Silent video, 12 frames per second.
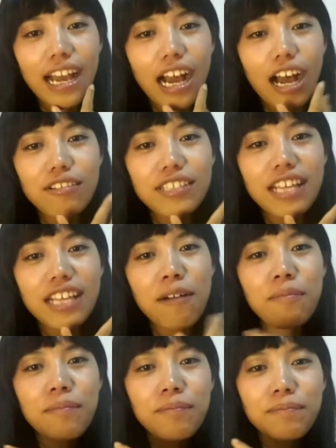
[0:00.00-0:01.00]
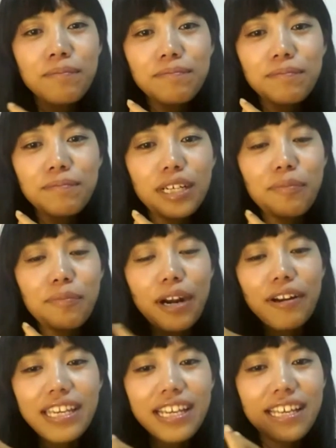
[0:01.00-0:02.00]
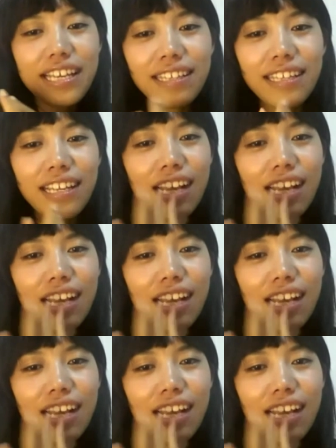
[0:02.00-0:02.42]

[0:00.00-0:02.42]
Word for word: or some American,